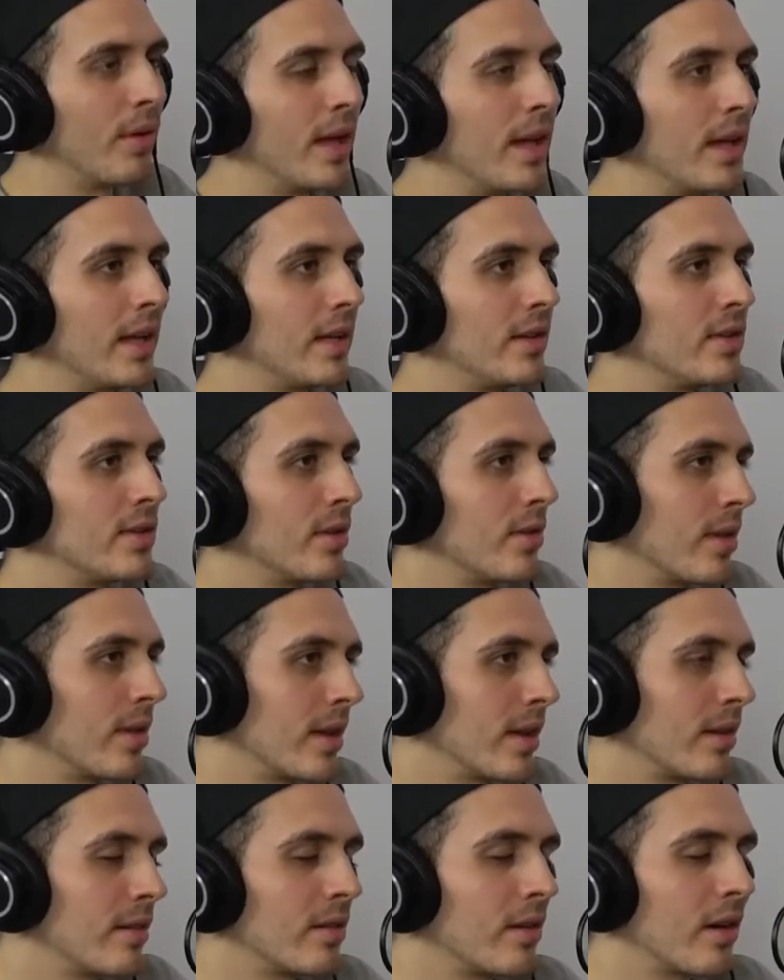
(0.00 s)
age, so that they
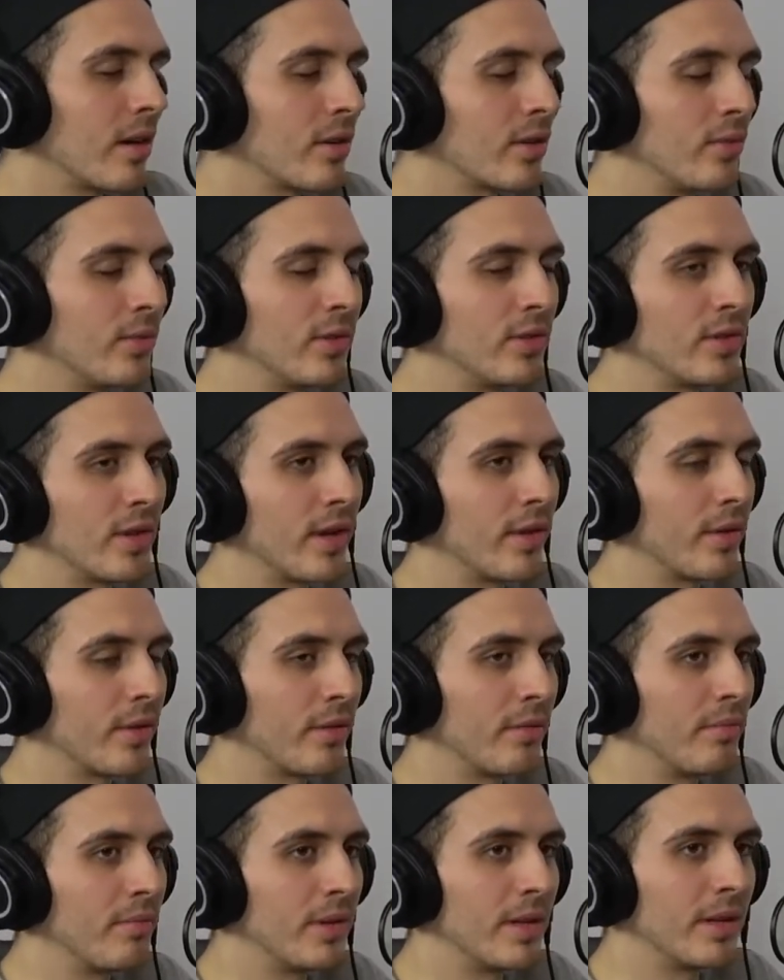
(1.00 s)
could talk to each other
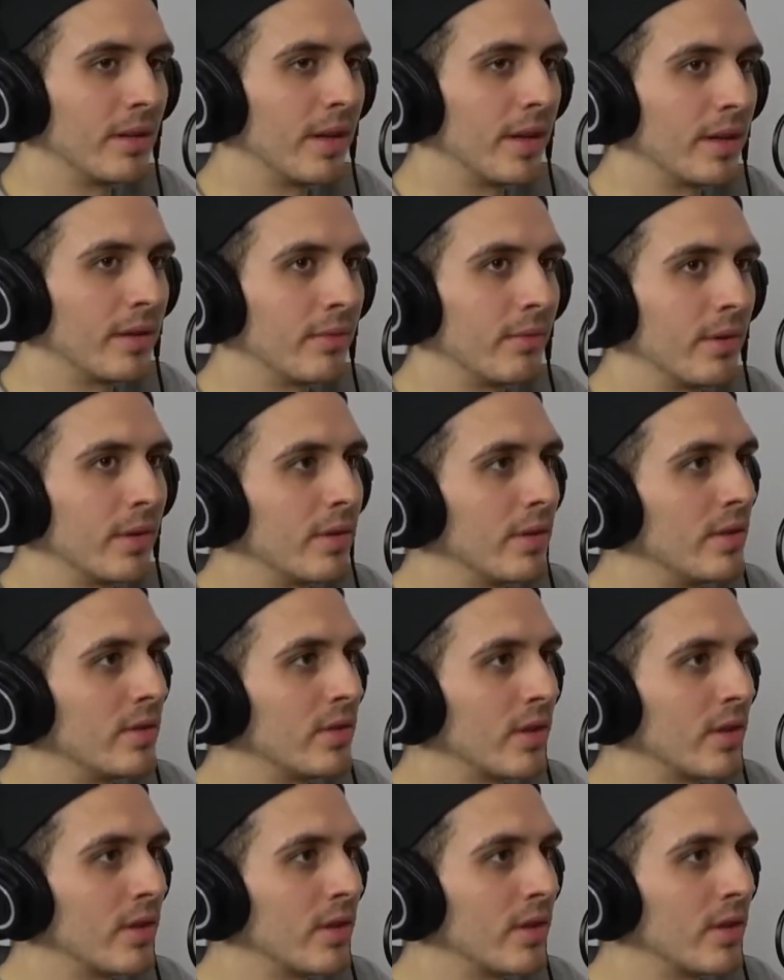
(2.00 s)
and be like with each